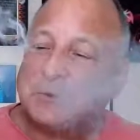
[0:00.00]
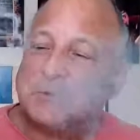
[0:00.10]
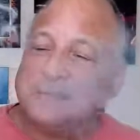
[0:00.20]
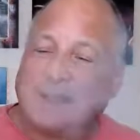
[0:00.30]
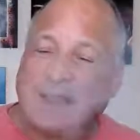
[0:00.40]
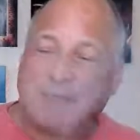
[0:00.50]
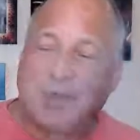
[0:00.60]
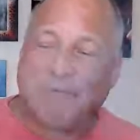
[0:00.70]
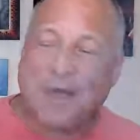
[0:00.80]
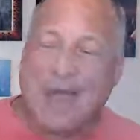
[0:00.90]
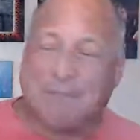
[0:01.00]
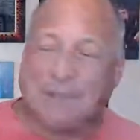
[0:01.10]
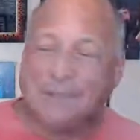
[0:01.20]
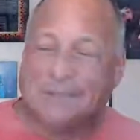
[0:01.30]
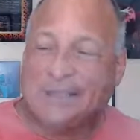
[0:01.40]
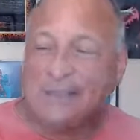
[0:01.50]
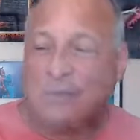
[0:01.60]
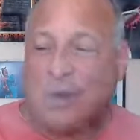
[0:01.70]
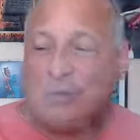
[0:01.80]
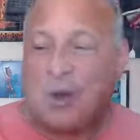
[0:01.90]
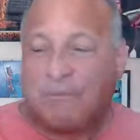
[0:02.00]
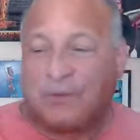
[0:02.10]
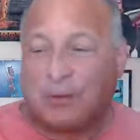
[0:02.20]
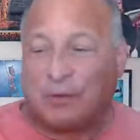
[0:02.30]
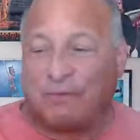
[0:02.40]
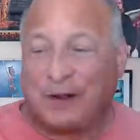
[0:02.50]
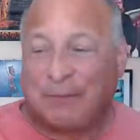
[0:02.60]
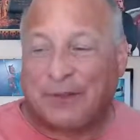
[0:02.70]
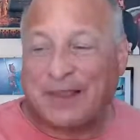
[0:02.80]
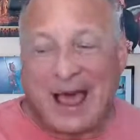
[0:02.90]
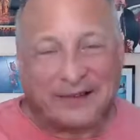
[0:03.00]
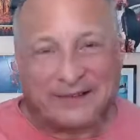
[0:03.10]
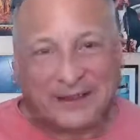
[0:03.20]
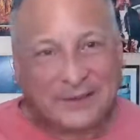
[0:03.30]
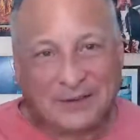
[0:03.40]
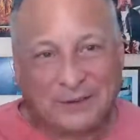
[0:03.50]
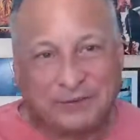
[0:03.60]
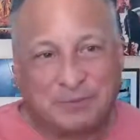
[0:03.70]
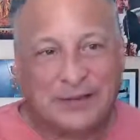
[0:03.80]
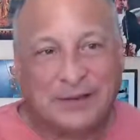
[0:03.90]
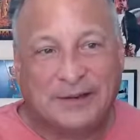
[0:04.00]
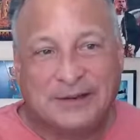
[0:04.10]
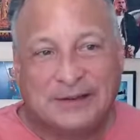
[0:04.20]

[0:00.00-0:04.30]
They got to be awful happy. And Cuomo hopefully won't fuck up the tax thing like Newsom did.